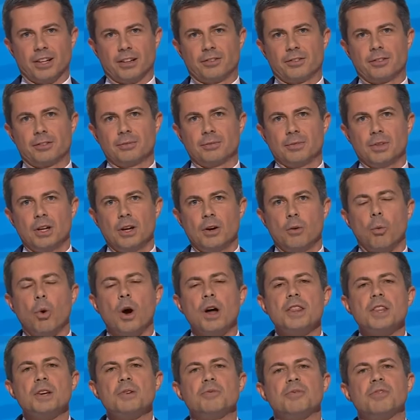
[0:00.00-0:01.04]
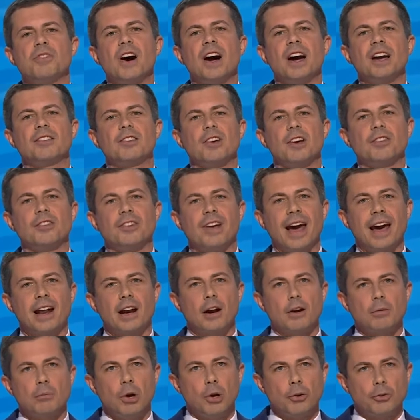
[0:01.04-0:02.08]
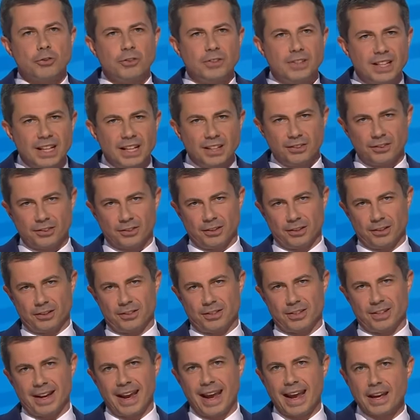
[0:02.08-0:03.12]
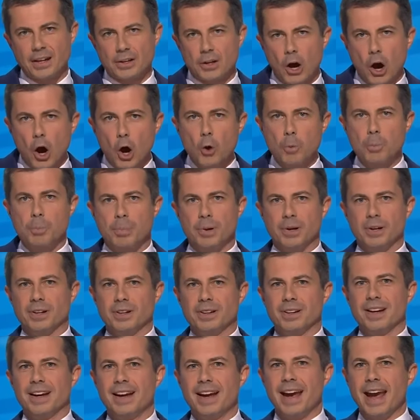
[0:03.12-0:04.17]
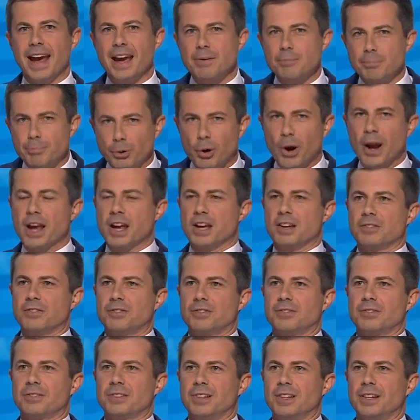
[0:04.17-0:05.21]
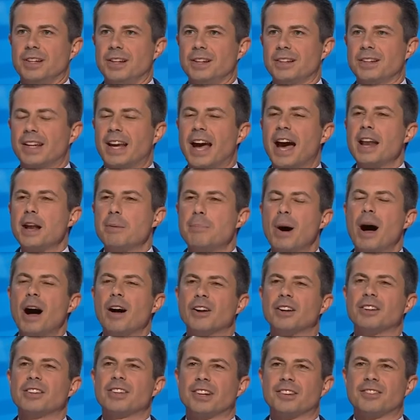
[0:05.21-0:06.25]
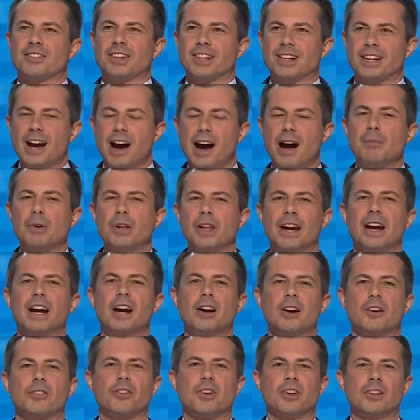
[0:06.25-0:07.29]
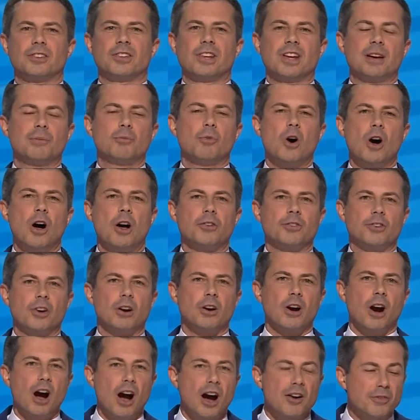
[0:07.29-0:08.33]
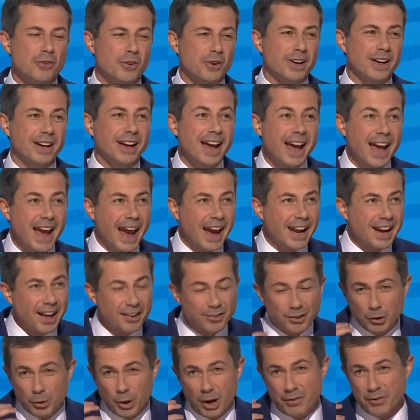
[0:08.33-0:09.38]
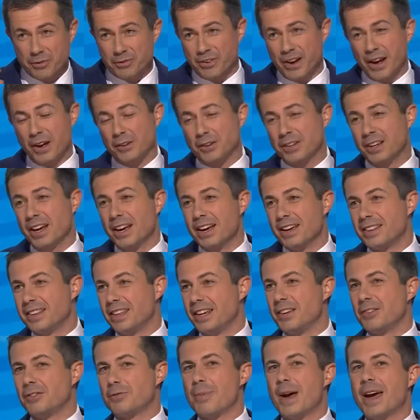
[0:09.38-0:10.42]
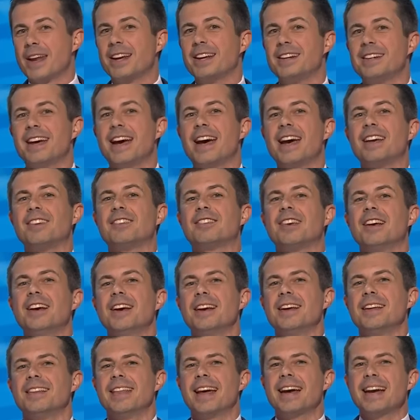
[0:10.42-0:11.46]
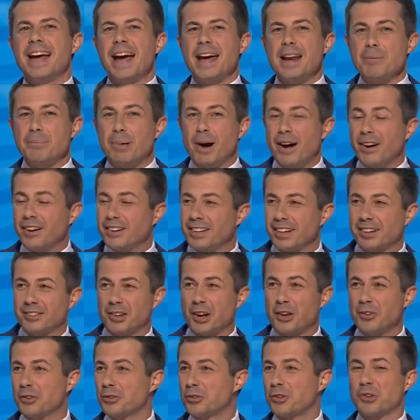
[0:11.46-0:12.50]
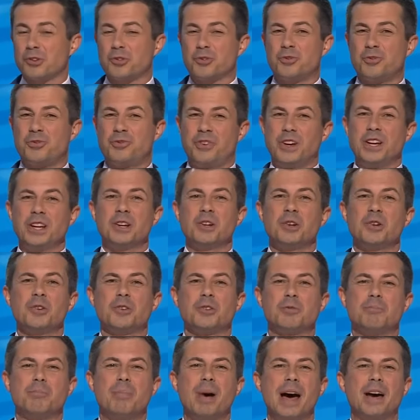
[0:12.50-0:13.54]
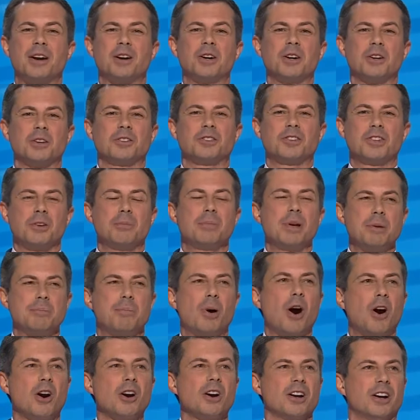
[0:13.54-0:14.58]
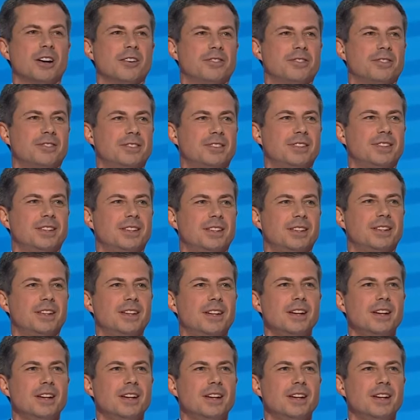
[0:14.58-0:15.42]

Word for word: politics, one that finds us at our most decent and open and brave. The kind of politics that Kamala Harris and Tim Walz are offering. And as you have felt these many days, that kind of politics also just feels better to be part of.